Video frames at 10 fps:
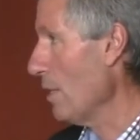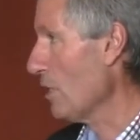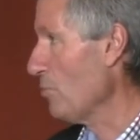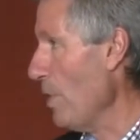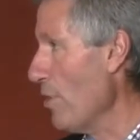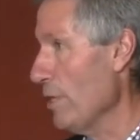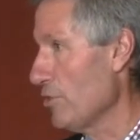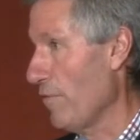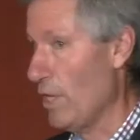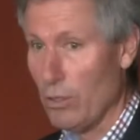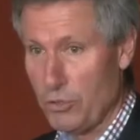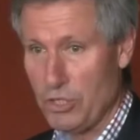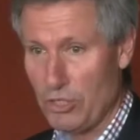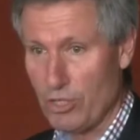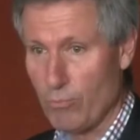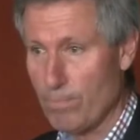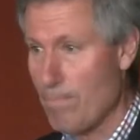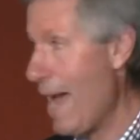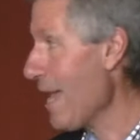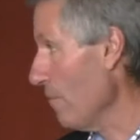experience of the health system
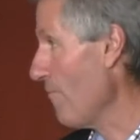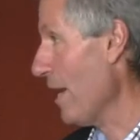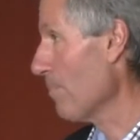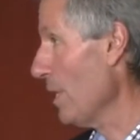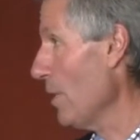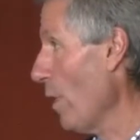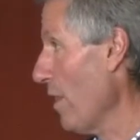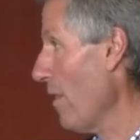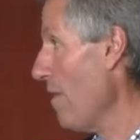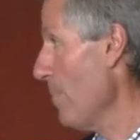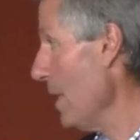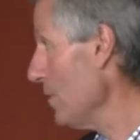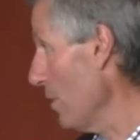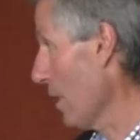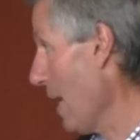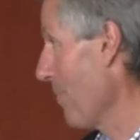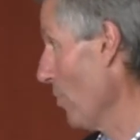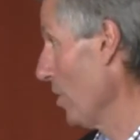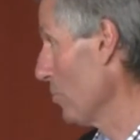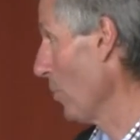may in fact be whether they've been to the
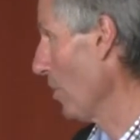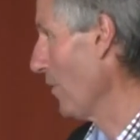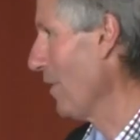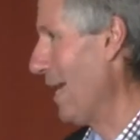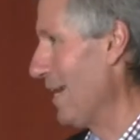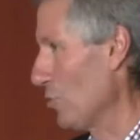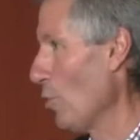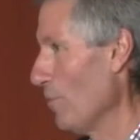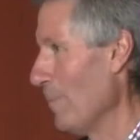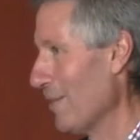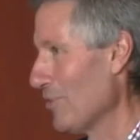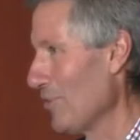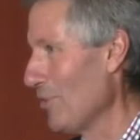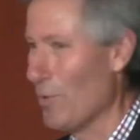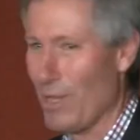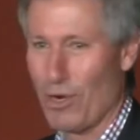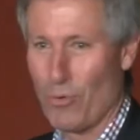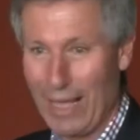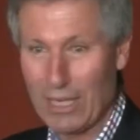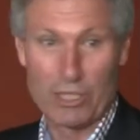Canberra hospital in the last 12 months or whether a
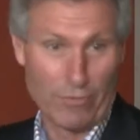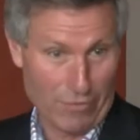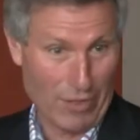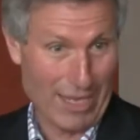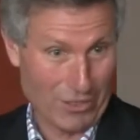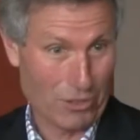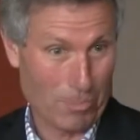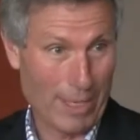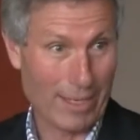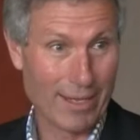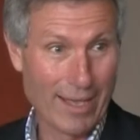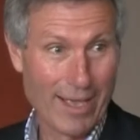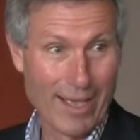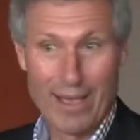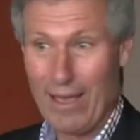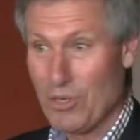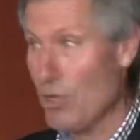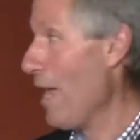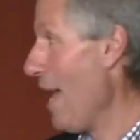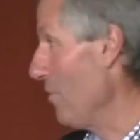relative of theirs has been.
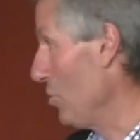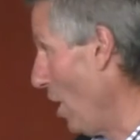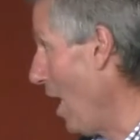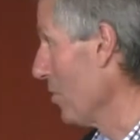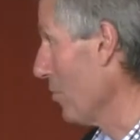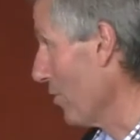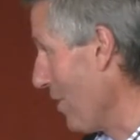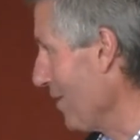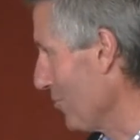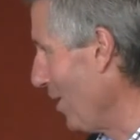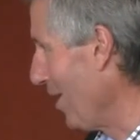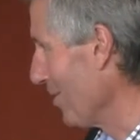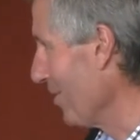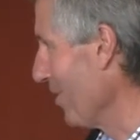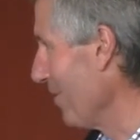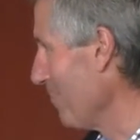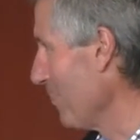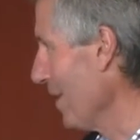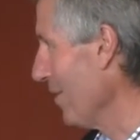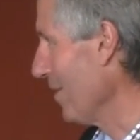Do they have a child or a grandchild in
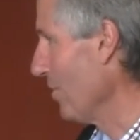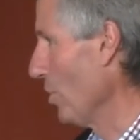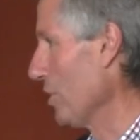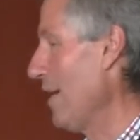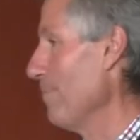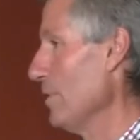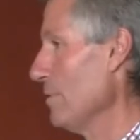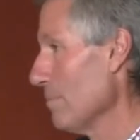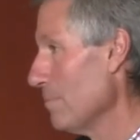the non-government